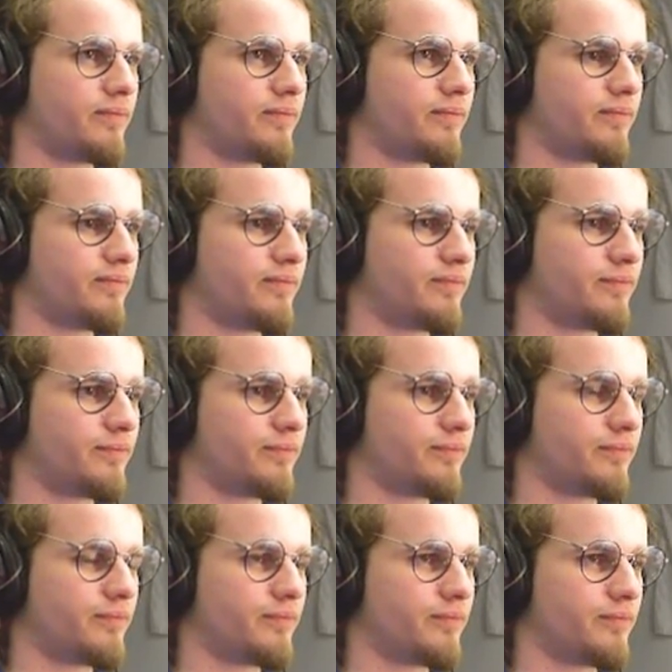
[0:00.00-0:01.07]

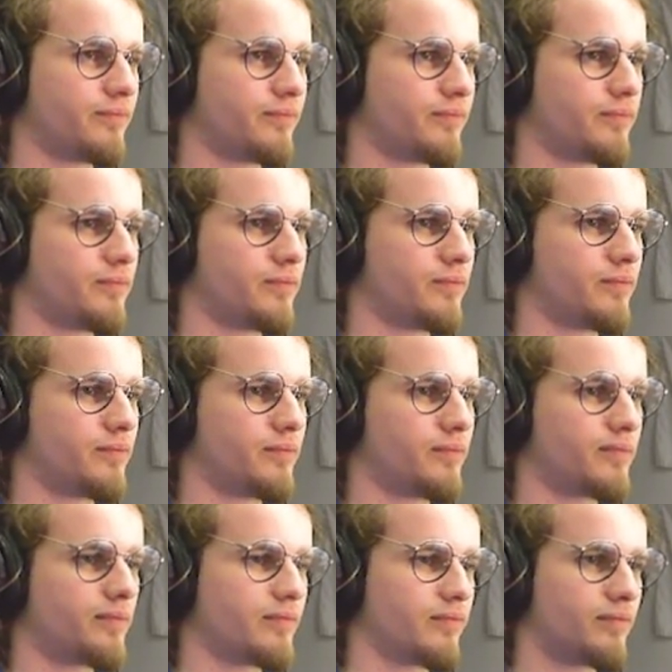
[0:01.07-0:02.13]

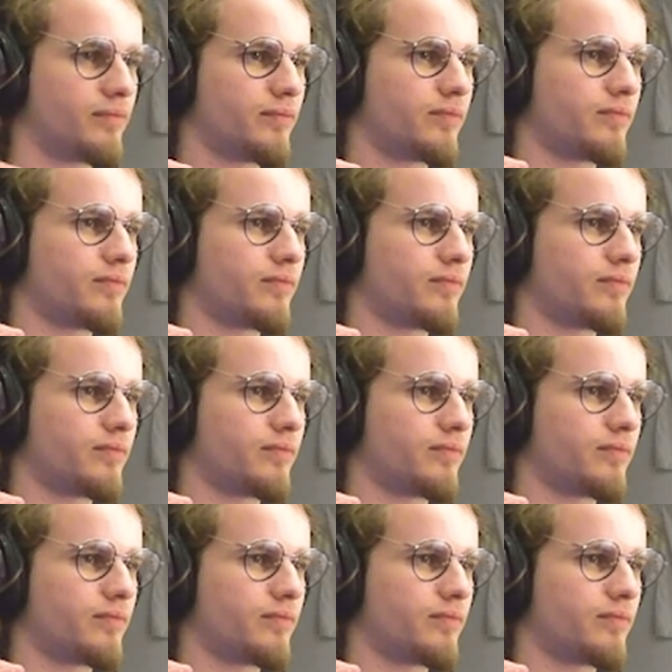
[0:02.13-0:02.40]
Nothing is said.